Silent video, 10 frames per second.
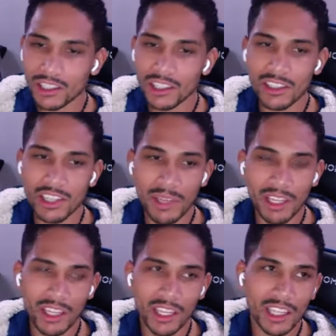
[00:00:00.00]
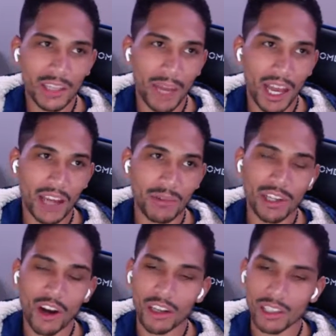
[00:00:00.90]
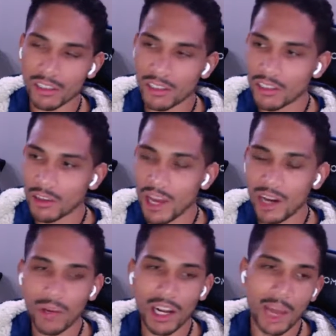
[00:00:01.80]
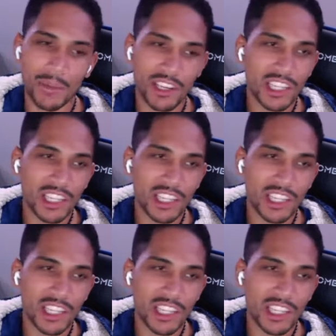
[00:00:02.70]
to be the good and the bad regardless, no matter what happens.